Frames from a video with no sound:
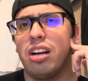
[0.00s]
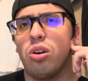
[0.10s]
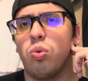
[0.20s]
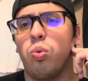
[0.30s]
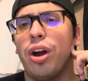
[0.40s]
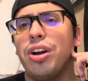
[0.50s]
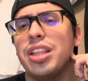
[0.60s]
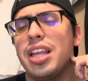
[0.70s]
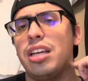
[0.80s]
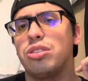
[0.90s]
where
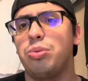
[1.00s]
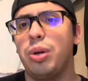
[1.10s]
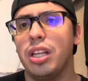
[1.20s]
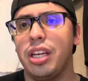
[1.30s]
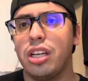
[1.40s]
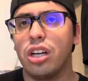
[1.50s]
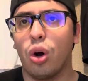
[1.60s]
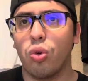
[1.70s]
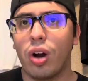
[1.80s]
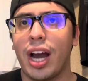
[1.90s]
did things really go
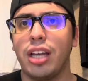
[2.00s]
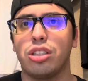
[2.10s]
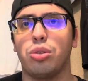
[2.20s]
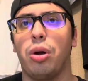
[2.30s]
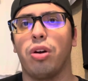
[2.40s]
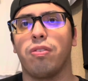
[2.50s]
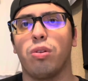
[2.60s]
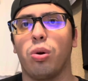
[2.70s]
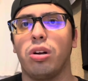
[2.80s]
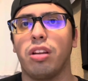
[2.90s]
right to where
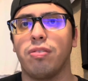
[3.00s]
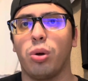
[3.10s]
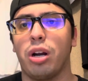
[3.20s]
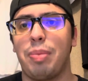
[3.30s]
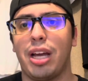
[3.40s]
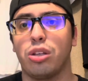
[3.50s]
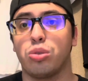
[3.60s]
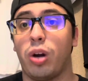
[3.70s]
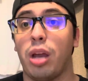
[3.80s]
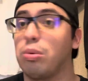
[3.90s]
the Florida Panthers
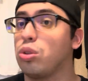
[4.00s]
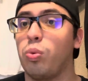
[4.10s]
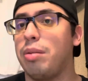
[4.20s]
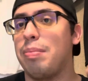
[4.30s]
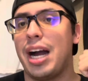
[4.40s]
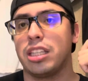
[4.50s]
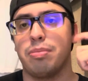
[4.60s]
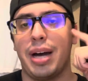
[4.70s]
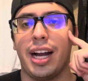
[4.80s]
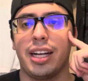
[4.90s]
were able to win
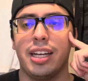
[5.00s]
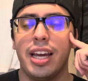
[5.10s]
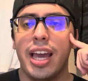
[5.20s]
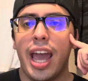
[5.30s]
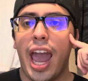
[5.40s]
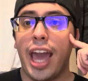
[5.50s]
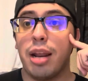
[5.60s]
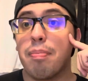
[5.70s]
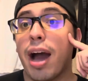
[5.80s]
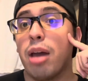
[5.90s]
back-to-back? And
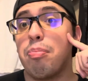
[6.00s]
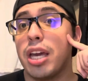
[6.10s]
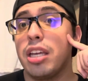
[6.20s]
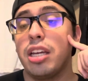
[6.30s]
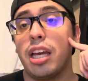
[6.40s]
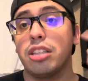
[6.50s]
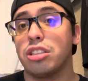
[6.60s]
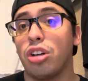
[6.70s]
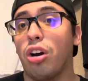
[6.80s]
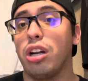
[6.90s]
in my opinion, it
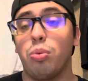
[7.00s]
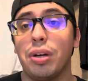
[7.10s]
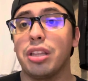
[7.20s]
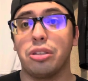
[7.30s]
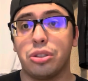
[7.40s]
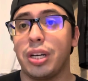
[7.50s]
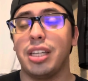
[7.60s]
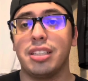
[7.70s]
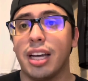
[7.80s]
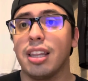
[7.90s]
started with the
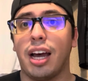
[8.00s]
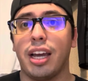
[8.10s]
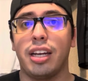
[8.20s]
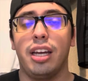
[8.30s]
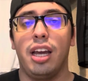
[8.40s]
trade deadline.